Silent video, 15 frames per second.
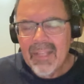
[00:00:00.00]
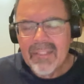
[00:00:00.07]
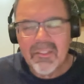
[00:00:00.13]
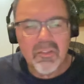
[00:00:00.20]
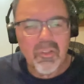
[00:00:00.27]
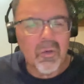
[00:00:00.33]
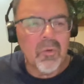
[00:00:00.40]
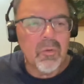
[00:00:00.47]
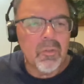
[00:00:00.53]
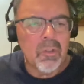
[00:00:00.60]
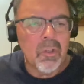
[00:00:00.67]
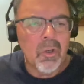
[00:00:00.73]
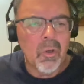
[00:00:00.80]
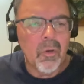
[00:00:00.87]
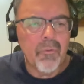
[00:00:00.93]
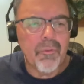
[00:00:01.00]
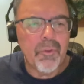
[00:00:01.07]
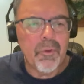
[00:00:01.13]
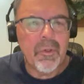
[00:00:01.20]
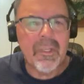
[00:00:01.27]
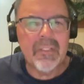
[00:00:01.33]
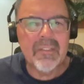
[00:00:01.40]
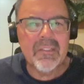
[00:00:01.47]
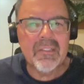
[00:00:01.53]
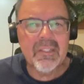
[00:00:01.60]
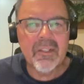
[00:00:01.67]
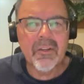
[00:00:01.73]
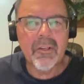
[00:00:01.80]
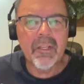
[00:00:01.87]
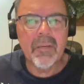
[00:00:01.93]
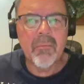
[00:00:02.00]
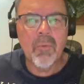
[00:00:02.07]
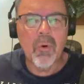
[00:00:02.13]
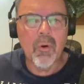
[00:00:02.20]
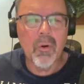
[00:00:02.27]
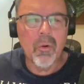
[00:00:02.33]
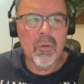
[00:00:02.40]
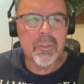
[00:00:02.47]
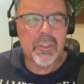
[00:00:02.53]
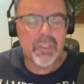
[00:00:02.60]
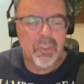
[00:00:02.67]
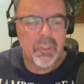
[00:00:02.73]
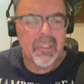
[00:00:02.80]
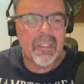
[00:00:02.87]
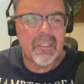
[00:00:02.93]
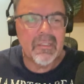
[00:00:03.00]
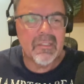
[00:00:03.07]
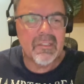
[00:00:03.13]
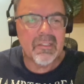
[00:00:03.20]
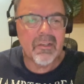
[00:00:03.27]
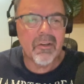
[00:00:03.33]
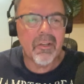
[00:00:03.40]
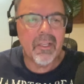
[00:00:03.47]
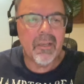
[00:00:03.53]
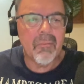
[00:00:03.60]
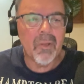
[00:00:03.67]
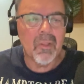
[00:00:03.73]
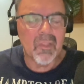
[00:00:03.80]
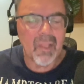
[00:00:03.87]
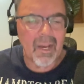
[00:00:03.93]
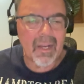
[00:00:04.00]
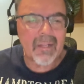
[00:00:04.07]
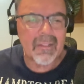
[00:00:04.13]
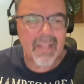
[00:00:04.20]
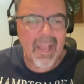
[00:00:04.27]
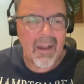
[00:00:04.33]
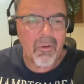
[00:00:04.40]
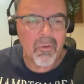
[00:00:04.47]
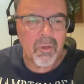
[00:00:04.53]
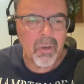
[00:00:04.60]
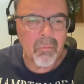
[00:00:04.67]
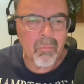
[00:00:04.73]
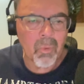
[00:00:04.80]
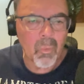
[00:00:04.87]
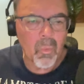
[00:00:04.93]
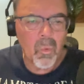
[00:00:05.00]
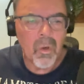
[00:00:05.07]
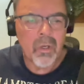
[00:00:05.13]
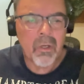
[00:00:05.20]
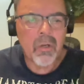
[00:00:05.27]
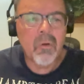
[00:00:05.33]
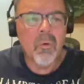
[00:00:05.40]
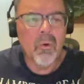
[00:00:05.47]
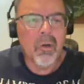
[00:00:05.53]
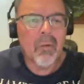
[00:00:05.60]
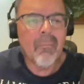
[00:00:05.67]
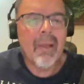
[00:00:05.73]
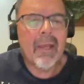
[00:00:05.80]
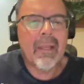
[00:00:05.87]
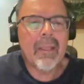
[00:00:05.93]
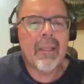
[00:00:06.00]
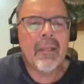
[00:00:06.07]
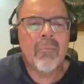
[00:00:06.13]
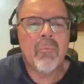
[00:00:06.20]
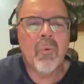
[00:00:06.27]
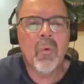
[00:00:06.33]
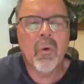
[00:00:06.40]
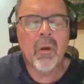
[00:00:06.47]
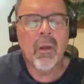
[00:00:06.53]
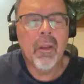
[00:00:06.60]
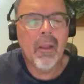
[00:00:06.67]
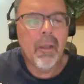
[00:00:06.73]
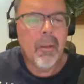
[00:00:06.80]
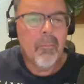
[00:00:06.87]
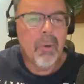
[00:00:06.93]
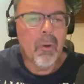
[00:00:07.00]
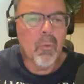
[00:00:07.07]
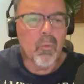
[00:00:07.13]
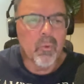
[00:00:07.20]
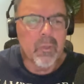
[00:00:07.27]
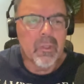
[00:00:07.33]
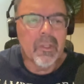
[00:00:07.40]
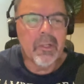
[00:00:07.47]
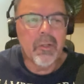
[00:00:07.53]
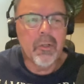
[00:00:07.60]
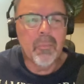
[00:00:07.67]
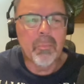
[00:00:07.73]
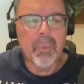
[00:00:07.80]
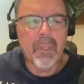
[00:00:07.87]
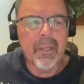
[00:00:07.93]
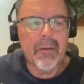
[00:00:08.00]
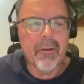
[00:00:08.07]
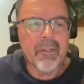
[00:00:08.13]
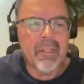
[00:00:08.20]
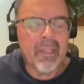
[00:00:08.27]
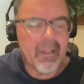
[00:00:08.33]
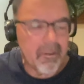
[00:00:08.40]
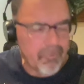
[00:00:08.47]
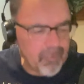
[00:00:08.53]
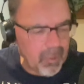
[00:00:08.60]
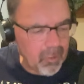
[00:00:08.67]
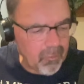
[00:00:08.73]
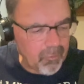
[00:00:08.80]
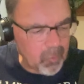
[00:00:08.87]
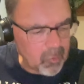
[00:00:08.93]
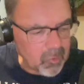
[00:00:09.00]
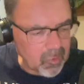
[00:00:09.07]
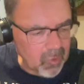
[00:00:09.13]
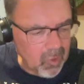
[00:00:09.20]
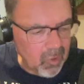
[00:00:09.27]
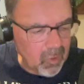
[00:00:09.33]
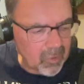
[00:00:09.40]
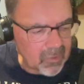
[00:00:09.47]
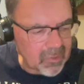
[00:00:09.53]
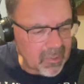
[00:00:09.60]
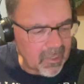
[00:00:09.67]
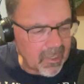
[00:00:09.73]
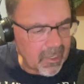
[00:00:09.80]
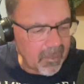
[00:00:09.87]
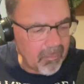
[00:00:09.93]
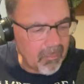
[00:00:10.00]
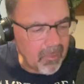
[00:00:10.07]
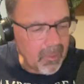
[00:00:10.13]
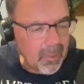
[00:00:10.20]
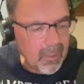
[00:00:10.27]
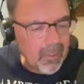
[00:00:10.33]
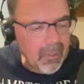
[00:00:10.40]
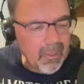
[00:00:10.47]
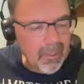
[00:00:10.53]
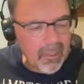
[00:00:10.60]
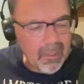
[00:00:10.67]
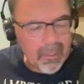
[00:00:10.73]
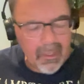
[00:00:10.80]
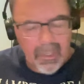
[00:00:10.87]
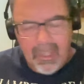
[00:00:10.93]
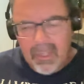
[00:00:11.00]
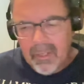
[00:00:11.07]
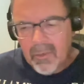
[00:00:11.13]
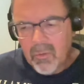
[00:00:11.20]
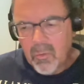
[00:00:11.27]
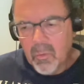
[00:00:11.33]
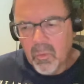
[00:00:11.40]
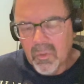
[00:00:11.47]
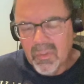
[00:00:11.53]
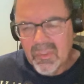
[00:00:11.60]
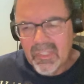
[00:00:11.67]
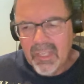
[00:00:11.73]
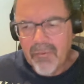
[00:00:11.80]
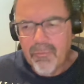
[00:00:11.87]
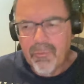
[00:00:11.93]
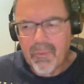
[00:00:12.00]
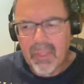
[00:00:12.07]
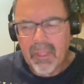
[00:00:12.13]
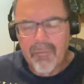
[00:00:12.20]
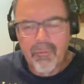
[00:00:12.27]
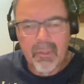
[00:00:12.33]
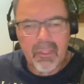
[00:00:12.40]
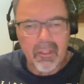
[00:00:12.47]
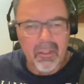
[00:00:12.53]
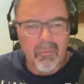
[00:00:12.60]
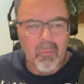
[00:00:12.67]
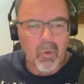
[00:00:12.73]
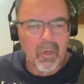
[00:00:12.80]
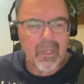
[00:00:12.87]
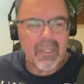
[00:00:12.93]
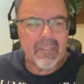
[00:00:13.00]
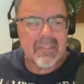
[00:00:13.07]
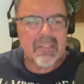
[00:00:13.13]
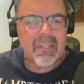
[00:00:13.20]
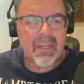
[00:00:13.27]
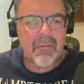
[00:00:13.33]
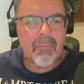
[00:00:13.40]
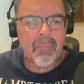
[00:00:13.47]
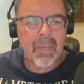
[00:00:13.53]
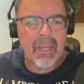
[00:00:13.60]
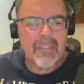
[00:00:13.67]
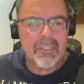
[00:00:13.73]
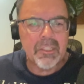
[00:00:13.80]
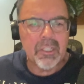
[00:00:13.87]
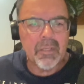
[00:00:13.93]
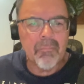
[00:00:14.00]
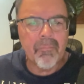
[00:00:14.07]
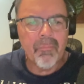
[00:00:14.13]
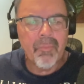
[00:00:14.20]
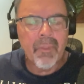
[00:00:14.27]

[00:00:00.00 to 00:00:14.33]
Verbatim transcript: I don't know if you consider him or, or should consider him a lockdown number one cornerback anymore, but really good player in the NFL for a long time. And, and we'll see if, if Gilmore gets that matchup.